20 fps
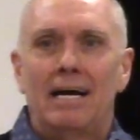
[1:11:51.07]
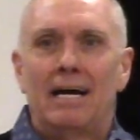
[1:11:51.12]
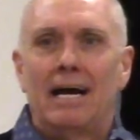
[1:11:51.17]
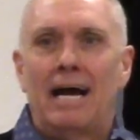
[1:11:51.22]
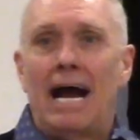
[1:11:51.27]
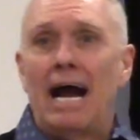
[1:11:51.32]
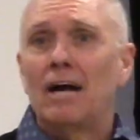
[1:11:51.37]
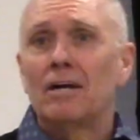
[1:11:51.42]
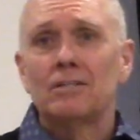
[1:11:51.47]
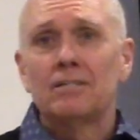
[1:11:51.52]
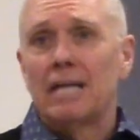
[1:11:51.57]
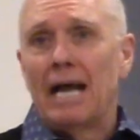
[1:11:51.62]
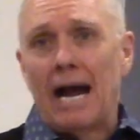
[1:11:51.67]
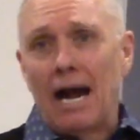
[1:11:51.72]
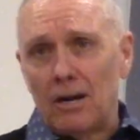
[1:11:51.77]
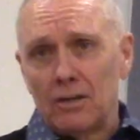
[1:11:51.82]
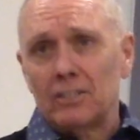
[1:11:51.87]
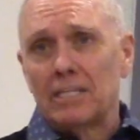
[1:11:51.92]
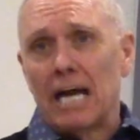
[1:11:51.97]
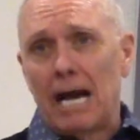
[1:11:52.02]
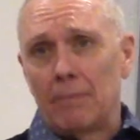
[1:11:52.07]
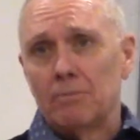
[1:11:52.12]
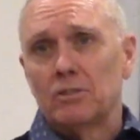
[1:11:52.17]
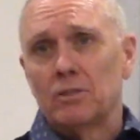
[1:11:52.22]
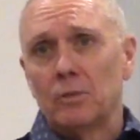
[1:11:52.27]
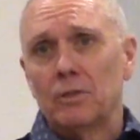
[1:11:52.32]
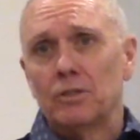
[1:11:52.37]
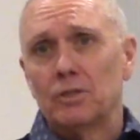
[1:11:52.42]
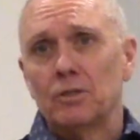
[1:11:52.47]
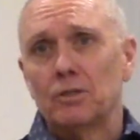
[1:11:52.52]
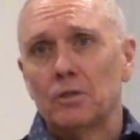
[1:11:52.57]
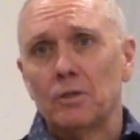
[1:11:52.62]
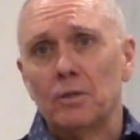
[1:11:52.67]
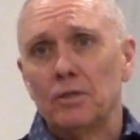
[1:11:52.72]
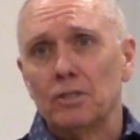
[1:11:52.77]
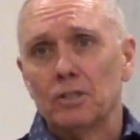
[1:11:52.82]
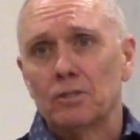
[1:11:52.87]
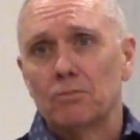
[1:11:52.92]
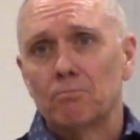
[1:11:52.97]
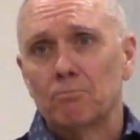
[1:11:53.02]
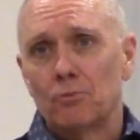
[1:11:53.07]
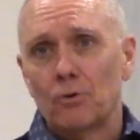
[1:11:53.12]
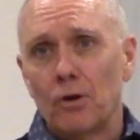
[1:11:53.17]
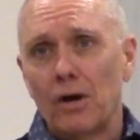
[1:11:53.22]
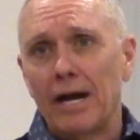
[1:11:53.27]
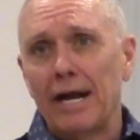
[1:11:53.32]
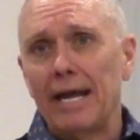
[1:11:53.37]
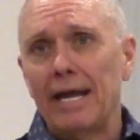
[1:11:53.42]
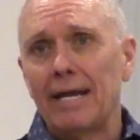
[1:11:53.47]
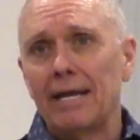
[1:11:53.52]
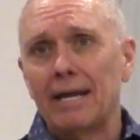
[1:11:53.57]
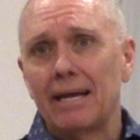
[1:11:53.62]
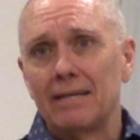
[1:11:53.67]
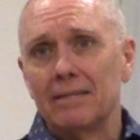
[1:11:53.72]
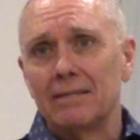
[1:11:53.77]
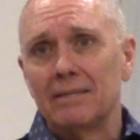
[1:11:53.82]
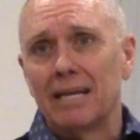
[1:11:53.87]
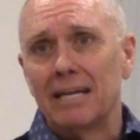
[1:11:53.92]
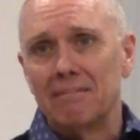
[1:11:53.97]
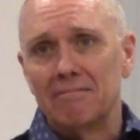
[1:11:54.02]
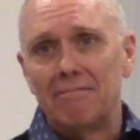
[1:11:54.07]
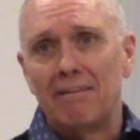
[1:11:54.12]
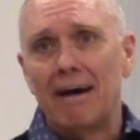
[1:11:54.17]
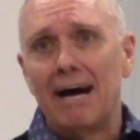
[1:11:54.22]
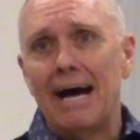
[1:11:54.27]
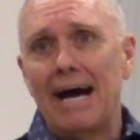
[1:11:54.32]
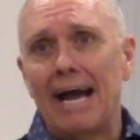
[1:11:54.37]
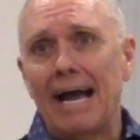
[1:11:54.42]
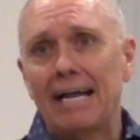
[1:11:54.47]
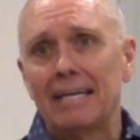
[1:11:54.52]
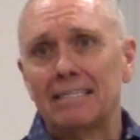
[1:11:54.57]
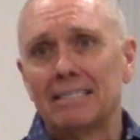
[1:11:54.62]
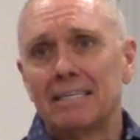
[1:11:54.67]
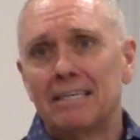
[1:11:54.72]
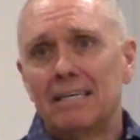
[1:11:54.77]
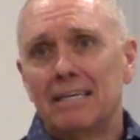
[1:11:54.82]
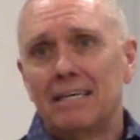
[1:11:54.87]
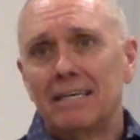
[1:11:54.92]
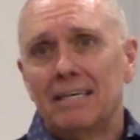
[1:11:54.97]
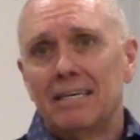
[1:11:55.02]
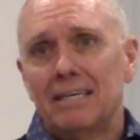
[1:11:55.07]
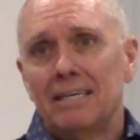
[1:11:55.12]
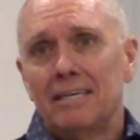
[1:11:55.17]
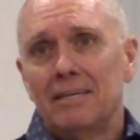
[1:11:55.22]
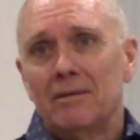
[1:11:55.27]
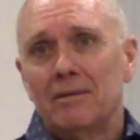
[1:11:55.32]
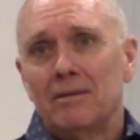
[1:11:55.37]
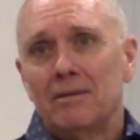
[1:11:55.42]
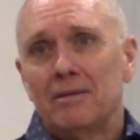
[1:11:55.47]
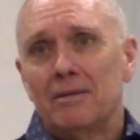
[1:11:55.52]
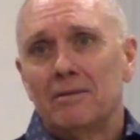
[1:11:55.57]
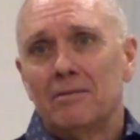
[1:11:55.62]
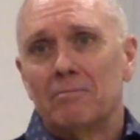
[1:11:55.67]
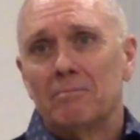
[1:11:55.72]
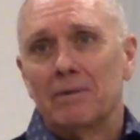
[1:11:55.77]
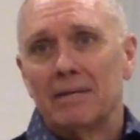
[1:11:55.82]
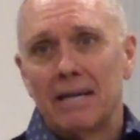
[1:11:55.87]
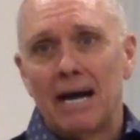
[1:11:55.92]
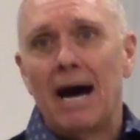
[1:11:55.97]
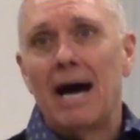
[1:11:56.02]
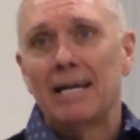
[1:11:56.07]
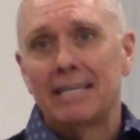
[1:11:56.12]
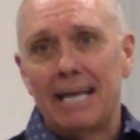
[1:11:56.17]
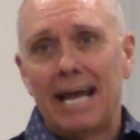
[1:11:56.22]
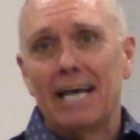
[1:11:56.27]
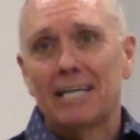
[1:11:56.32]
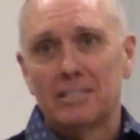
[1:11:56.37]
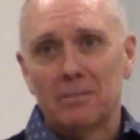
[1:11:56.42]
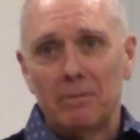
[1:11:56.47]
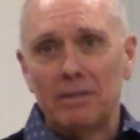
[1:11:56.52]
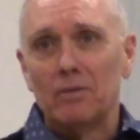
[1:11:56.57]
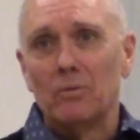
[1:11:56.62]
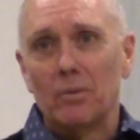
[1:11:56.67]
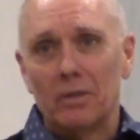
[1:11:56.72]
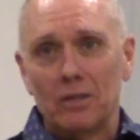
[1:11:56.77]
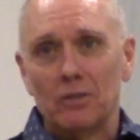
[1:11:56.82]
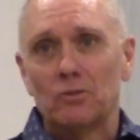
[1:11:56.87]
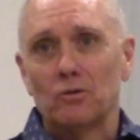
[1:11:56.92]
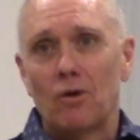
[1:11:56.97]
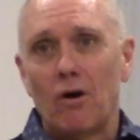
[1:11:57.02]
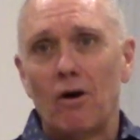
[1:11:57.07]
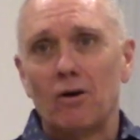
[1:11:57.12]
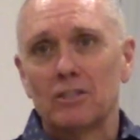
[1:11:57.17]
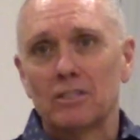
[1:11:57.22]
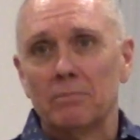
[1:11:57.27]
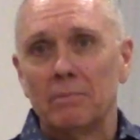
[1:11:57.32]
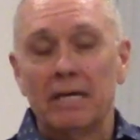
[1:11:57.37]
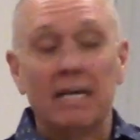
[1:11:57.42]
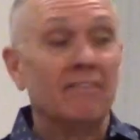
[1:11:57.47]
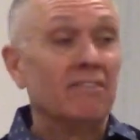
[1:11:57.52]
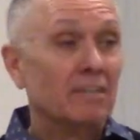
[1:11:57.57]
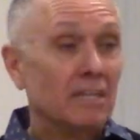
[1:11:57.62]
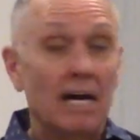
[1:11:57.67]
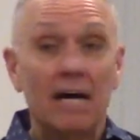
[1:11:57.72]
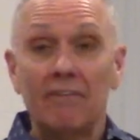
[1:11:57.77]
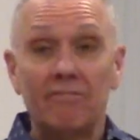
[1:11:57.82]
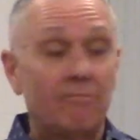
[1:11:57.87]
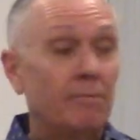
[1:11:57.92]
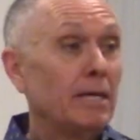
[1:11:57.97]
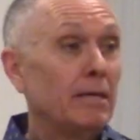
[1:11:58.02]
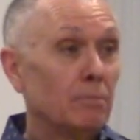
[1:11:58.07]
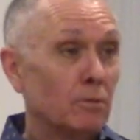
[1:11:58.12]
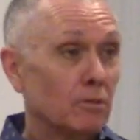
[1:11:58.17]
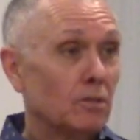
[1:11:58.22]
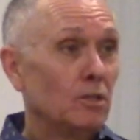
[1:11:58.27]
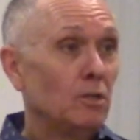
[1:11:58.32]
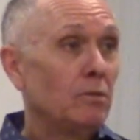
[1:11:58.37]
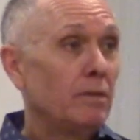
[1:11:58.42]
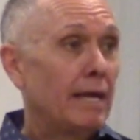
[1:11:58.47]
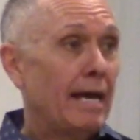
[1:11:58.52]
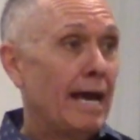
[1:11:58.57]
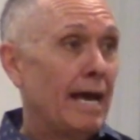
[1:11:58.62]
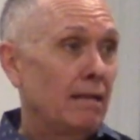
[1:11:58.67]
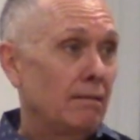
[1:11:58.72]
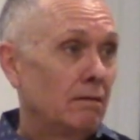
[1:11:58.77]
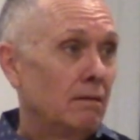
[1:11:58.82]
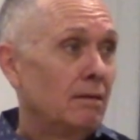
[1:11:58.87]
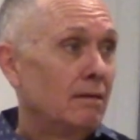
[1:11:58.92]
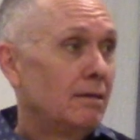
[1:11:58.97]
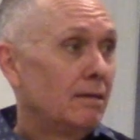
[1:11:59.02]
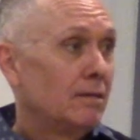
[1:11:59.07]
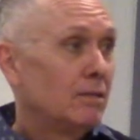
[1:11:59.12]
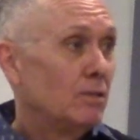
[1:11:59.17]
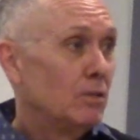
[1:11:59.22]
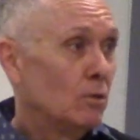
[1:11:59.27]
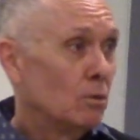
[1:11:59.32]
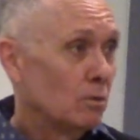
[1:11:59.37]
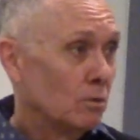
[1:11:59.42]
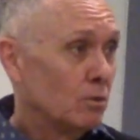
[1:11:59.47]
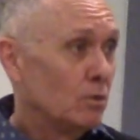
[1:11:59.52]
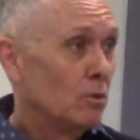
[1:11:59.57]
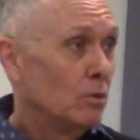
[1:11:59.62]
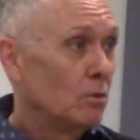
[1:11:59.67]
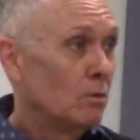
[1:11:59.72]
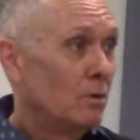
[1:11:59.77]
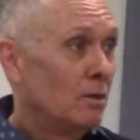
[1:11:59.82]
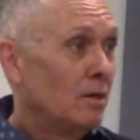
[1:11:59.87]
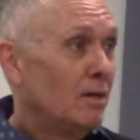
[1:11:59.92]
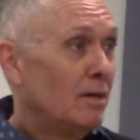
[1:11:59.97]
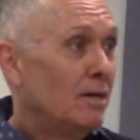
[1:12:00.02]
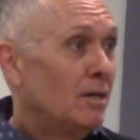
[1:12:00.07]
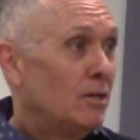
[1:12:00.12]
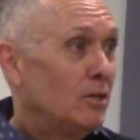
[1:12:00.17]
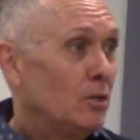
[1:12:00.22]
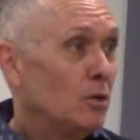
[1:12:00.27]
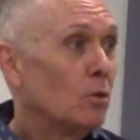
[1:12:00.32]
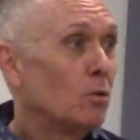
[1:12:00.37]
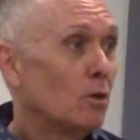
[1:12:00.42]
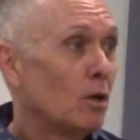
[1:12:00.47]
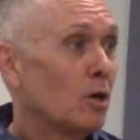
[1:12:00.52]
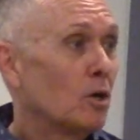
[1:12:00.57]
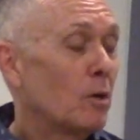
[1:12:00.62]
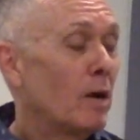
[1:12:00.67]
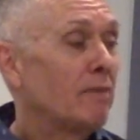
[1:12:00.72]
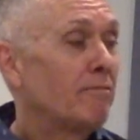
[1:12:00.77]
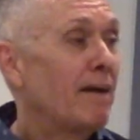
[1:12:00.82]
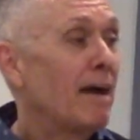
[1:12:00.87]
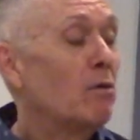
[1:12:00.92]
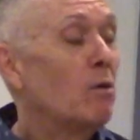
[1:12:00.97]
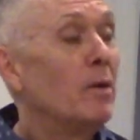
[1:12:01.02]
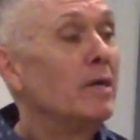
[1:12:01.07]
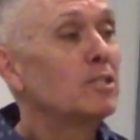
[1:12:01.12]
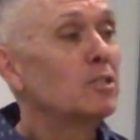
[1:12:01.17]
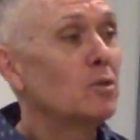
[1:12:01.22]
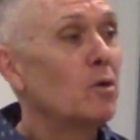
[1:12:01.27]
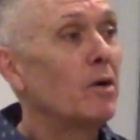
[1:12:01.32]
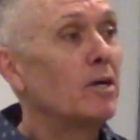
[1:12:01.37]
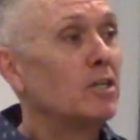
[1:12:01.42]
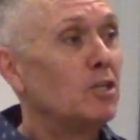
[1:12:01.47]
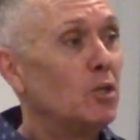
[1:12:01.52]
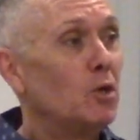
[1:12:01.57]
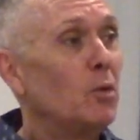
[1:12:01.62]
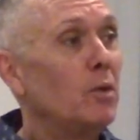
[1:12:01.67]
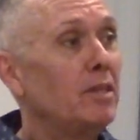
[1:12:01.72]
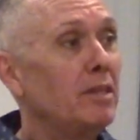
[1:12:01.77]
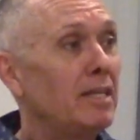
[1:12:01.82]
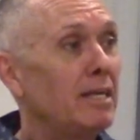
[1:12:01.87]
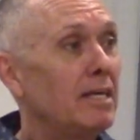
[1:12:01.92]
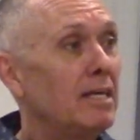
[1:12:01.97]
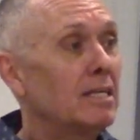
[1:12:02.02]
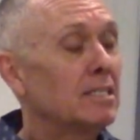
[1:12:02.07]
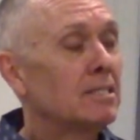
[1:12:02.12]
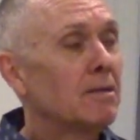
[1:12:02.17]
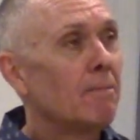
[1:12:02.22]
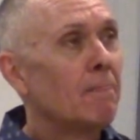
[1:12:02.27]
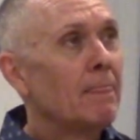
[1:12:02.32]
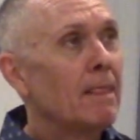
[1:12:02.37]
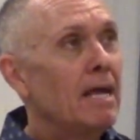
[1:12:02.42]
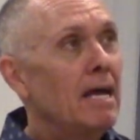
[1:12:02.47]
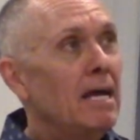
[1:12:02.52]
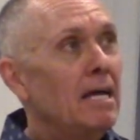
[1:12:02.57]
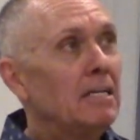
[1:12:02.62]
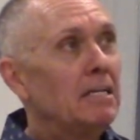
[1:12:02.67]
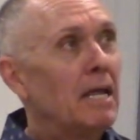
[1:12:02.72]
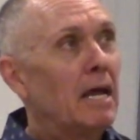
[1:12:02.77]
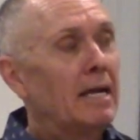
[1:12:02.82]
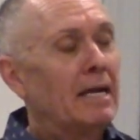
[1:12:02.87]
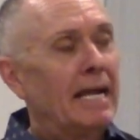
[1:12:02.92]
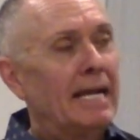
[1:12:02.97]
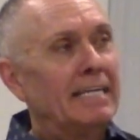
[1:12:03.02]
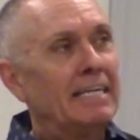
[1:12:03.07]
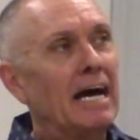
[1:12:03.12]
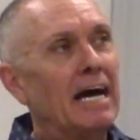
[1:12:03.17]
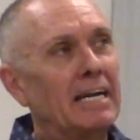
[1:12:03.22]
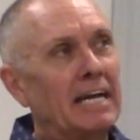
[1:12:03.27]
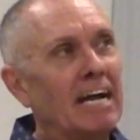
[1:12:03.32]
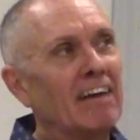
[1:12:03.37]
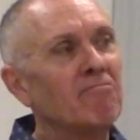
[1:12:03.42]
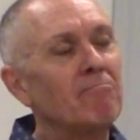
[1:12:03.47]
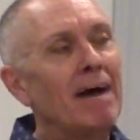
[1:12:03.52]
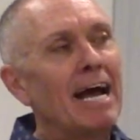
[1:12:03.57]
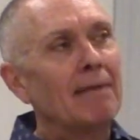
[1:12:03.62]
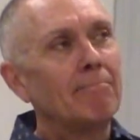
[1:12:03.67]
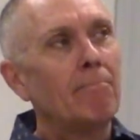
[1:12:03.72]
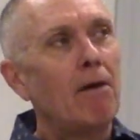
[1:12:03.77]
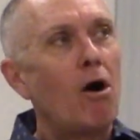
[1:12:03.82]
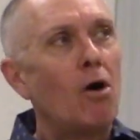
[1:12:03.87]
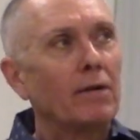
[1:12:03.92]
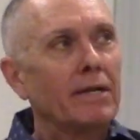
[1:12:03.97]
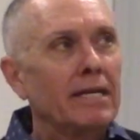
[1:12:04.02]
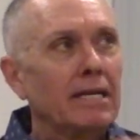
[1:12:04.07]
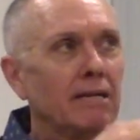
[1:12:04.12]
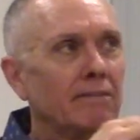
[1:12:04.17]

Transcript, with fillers: our, our job is do what you're doing, just pray and invite. But God has to be the one that draws. But if enough people do that, you'll, you'll, you'll look around. In fact, when we started doing this, not, not everybody bought in